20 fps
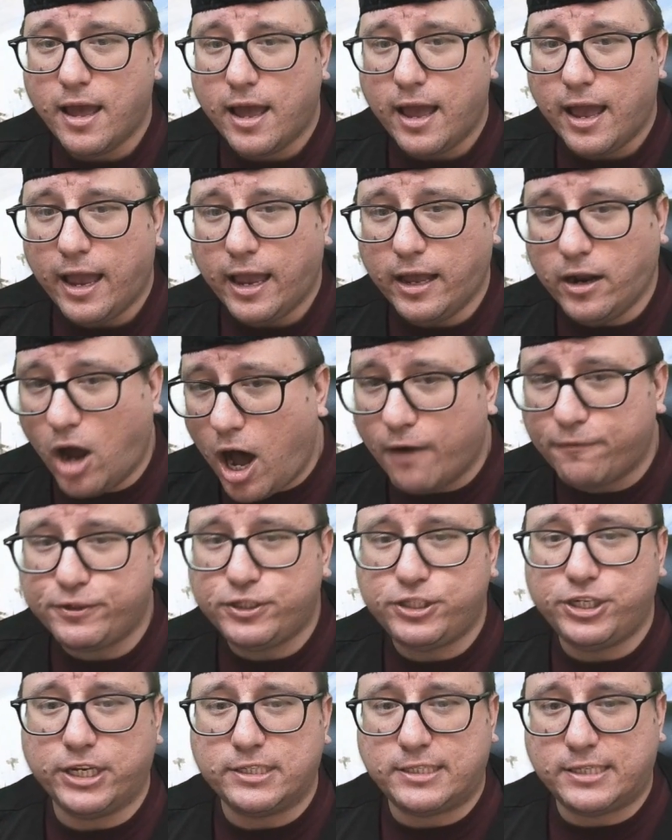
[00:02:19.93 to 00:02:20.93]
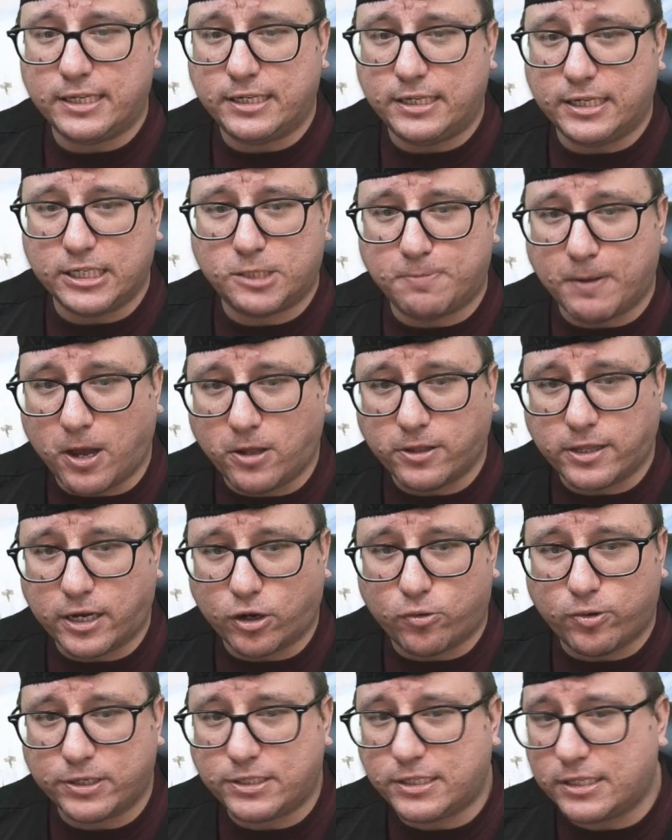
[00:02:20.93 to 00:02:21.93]
An off-GCD spell that
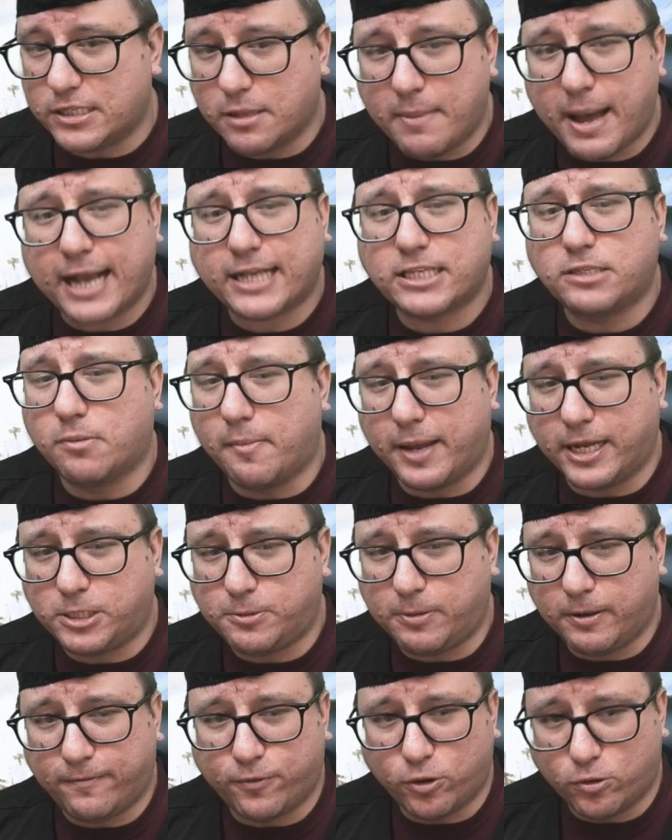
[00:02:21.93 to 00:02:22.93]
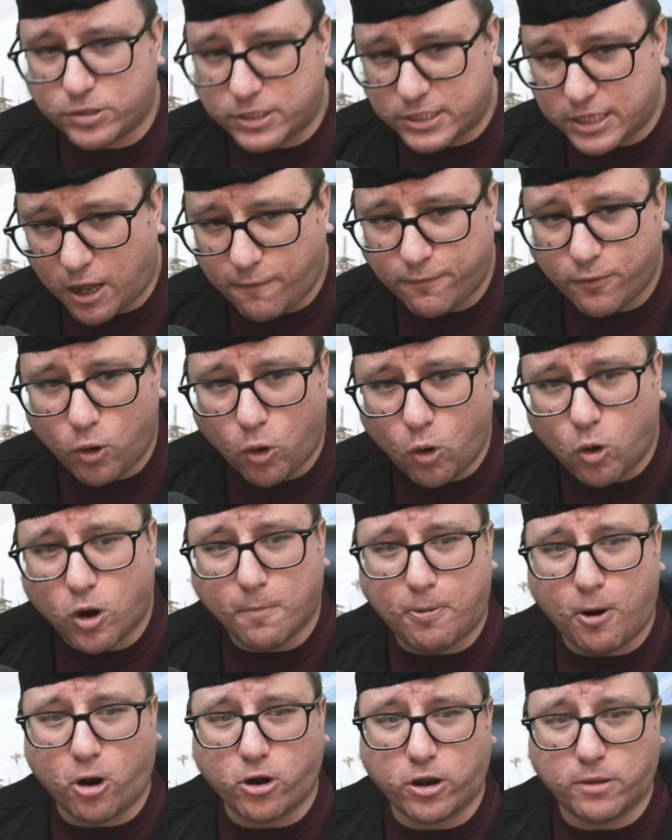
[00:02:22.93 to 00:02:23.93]
increases the maximum HP for yourself or a
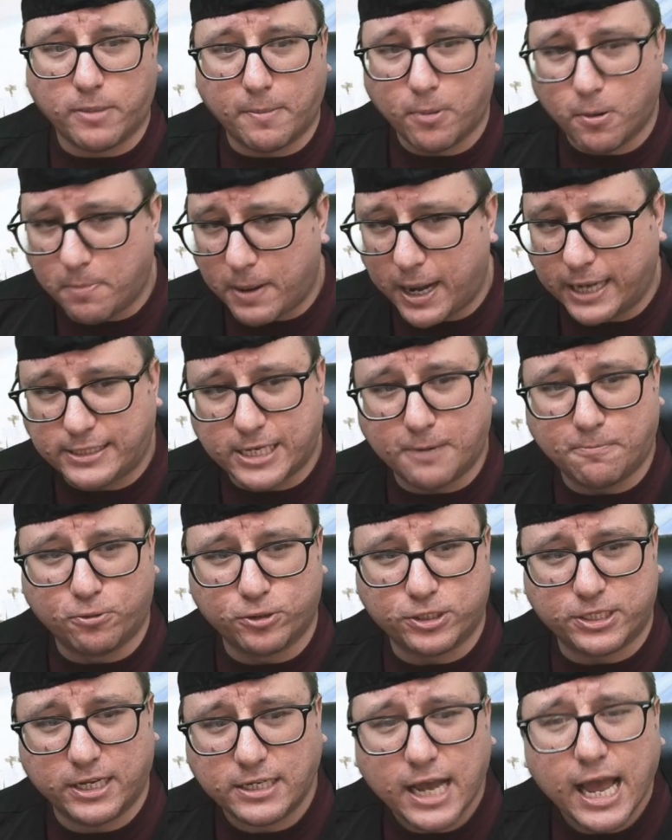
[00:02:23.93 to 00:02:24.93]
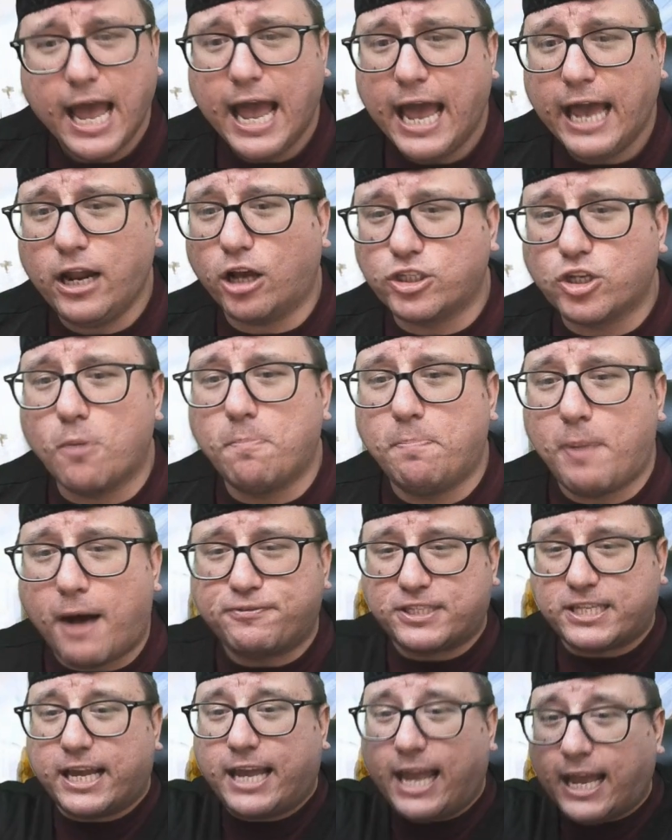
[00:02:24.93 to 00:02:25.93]
party member by 10%. It also buffs
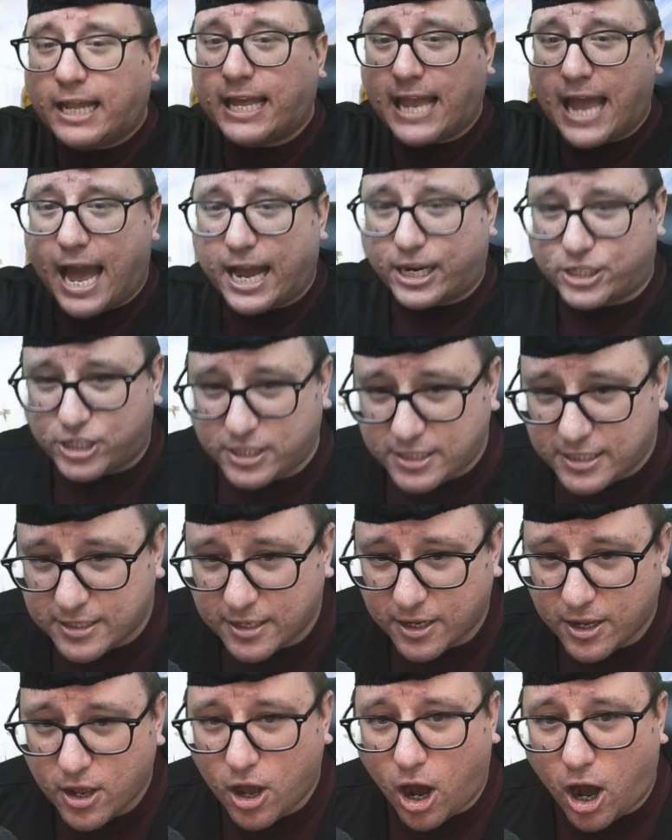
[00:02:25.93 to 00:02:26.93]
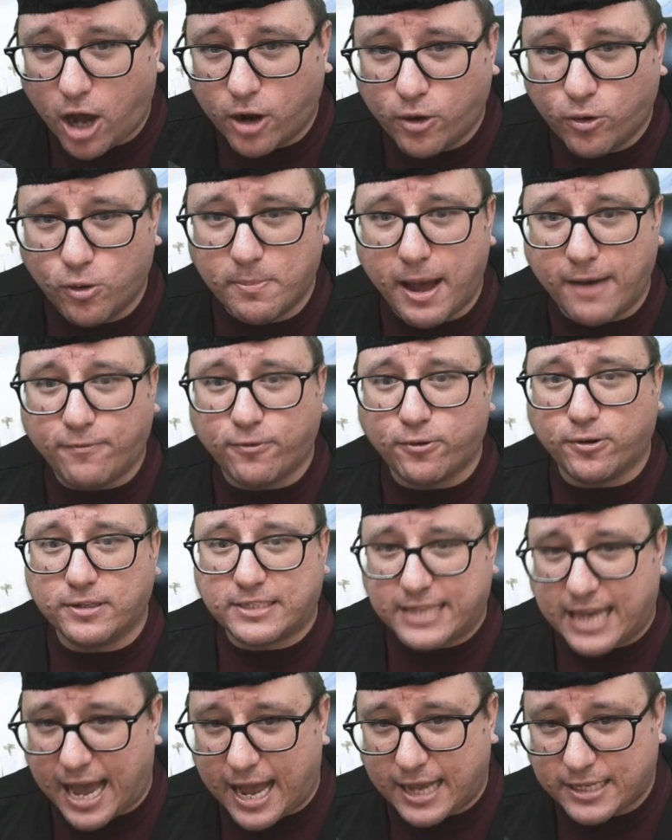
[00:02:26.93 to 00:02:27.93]
the healing actions on whomever it's
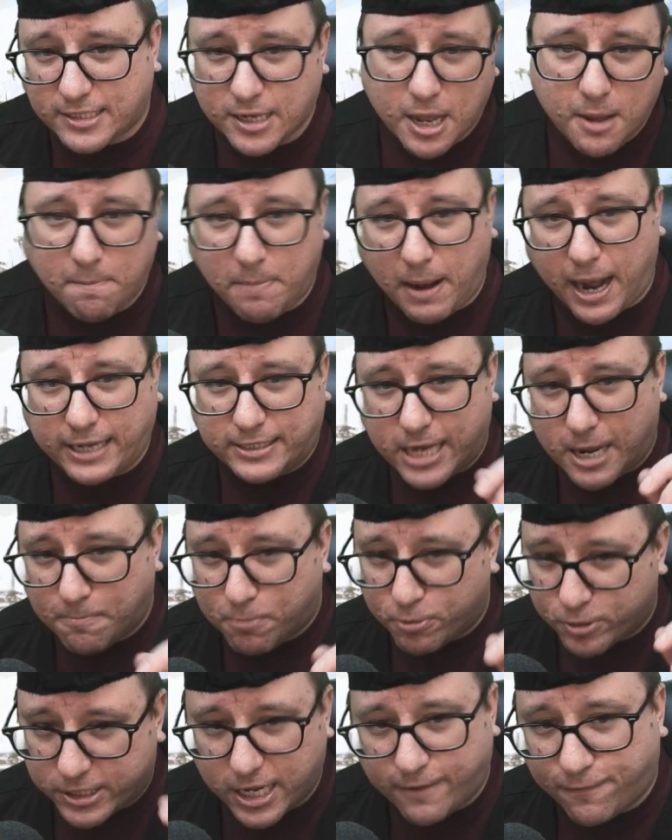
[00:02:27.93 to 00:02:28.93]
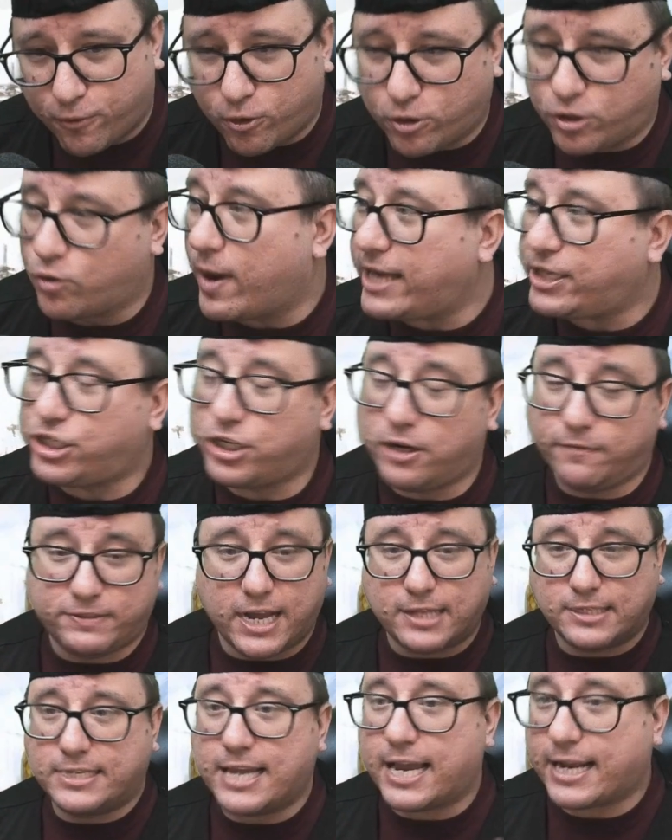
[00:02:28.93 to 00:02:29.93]
cast by 10% for a duration of 10
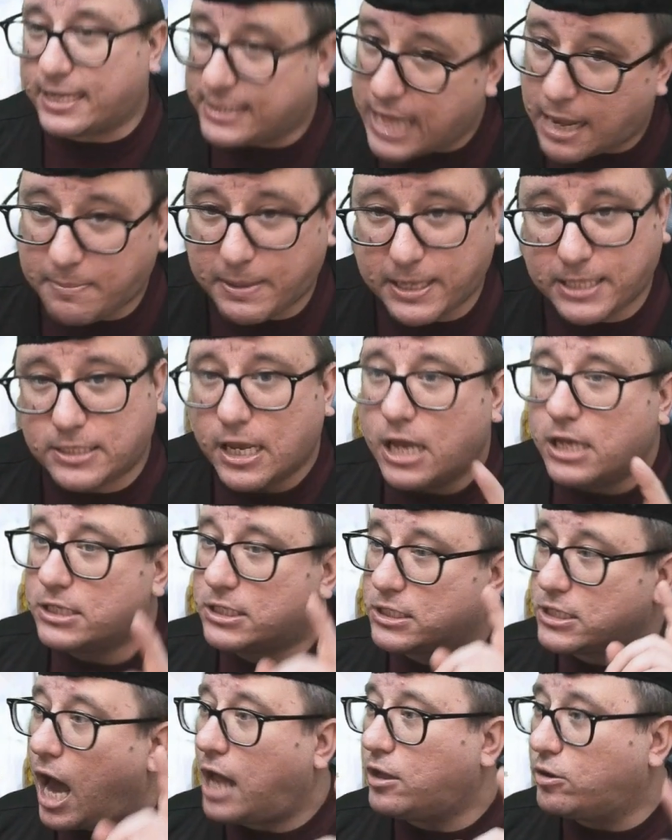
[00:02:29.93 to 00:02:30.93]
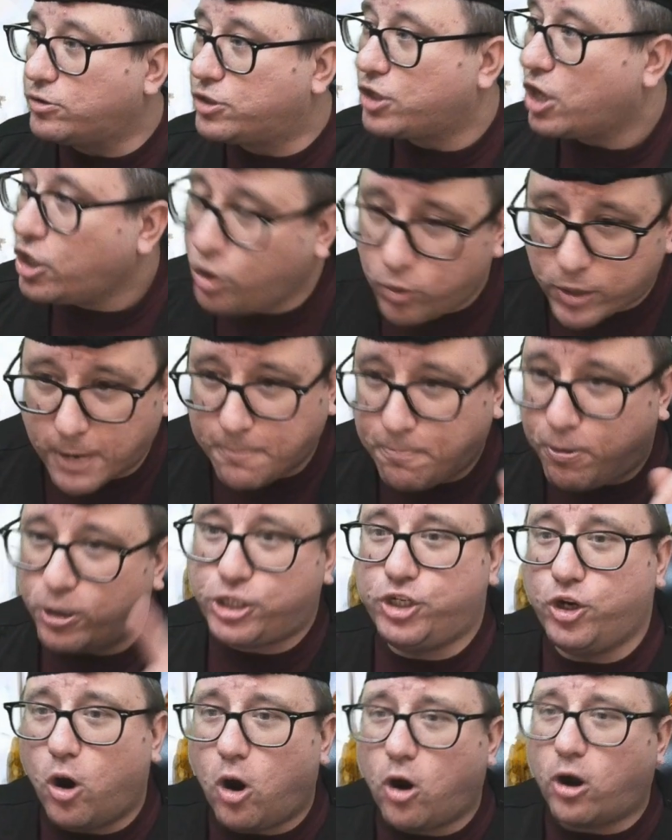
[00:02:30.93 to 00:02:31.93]
seconds. That means, Scholars, you can push
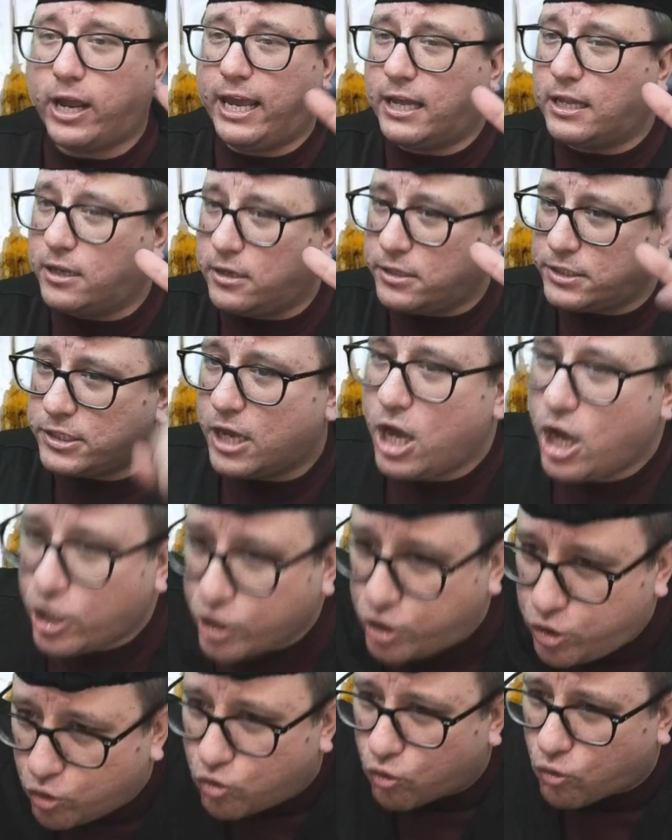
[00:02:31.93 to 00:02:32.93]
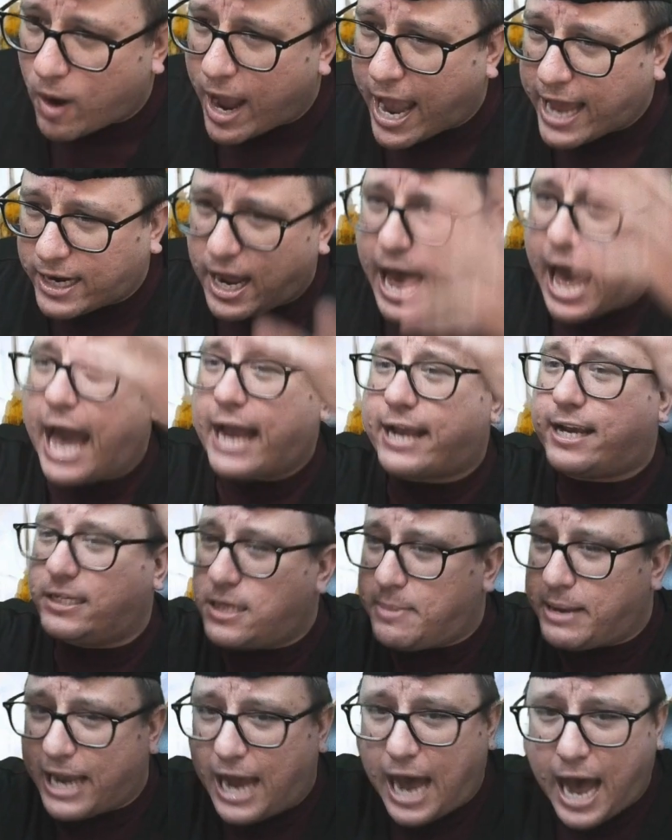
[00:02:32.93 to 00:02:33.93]
your healers to greater
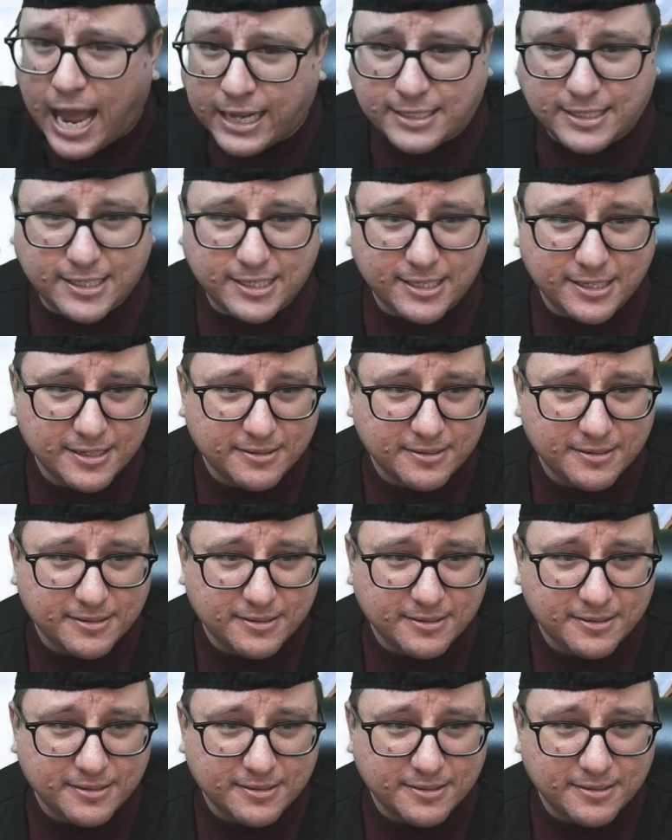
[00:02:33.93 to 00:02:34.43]
academic heights.